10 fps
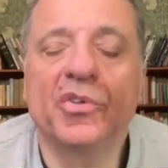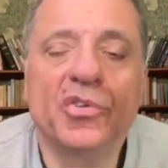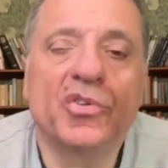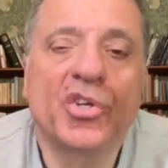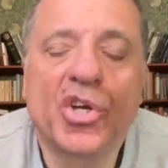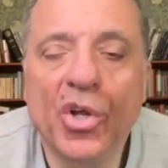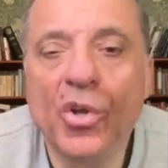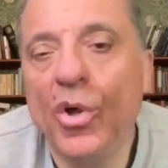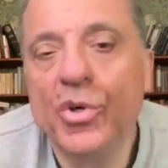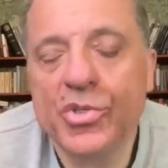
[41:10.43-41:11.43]
the
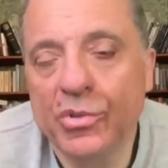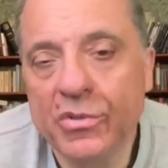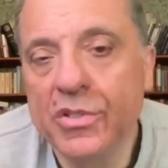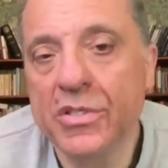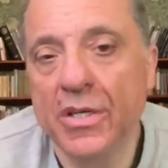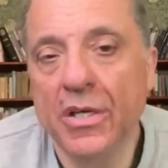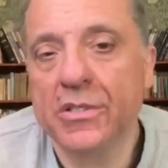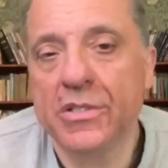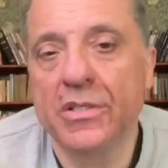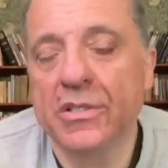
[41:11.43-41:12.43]
colossal
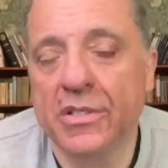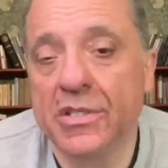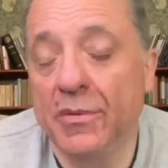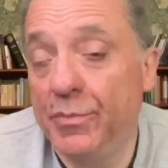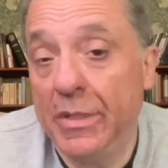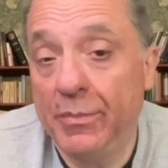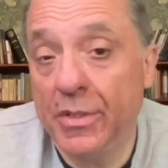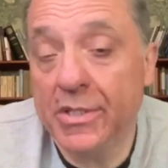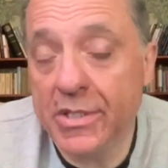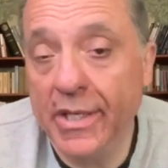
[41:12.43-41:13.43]
disaster that some
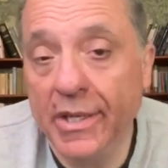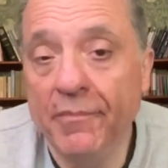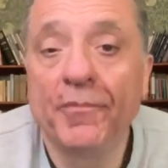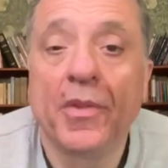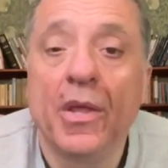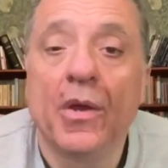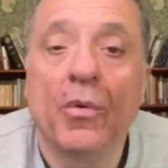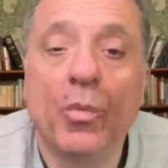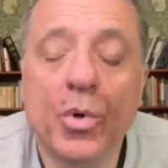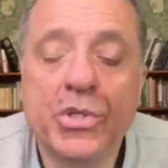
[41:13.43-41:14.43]
people are saying.
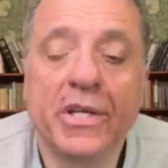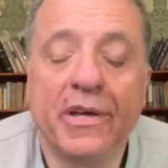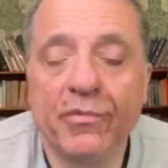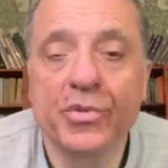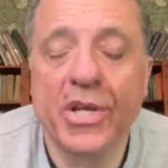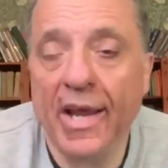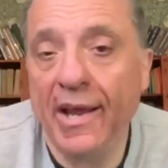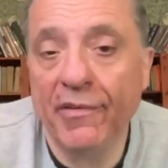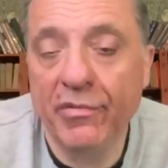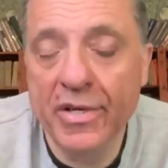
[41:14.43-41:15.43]
Water levels
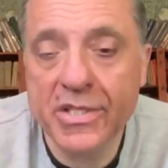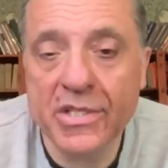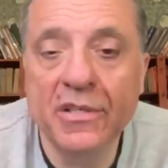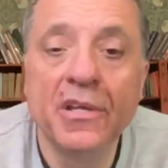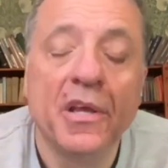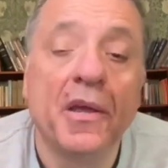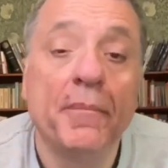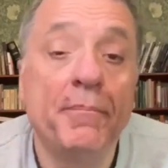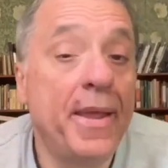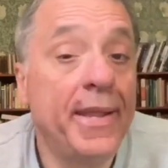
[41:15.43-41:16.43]
have risen,
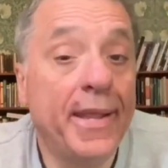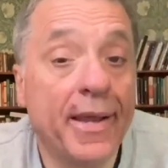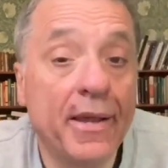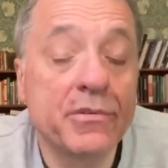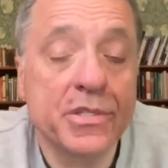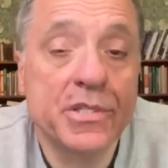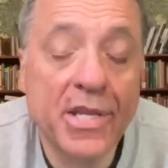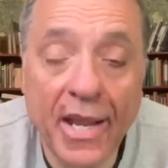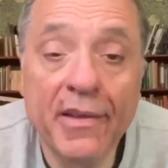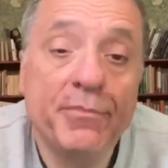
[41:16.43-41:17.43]
many houses
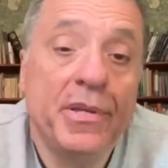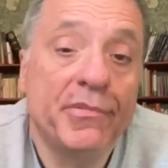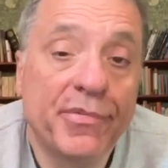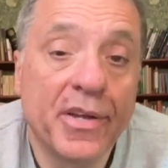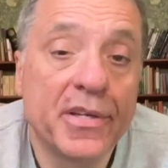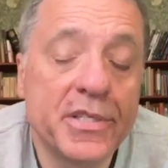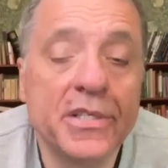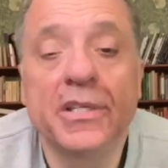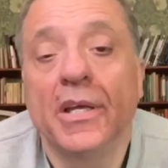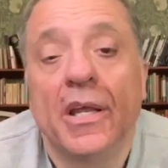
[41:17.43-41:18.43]
have been
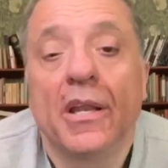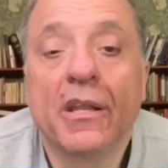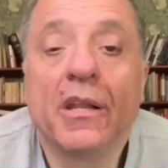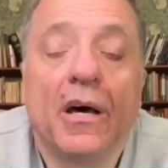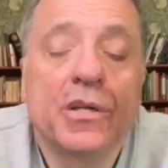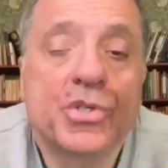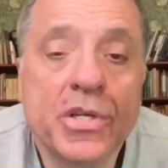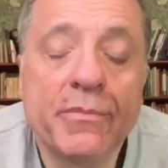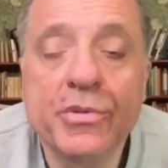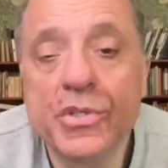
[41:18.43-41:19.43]
flooded, large
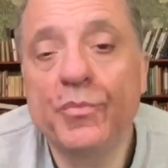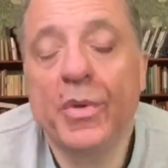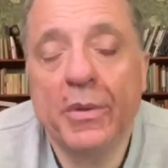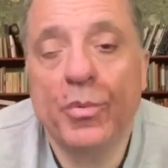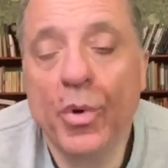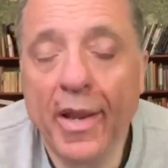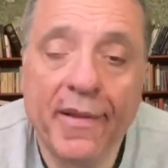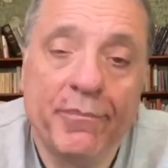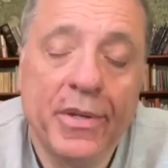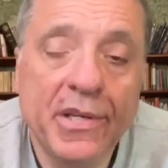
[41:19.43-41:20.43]
numbers of people
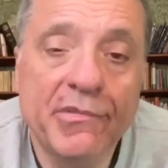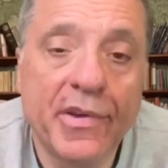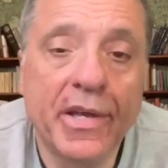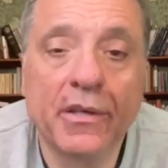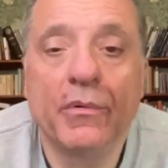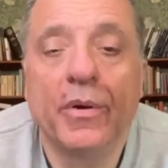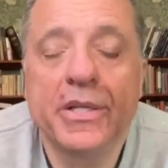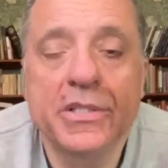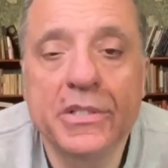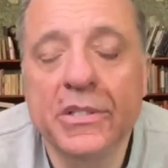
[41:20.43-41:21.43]
have been
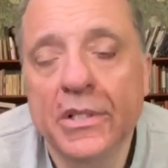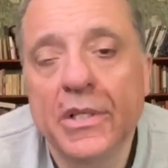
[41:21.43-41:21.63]
evacuated,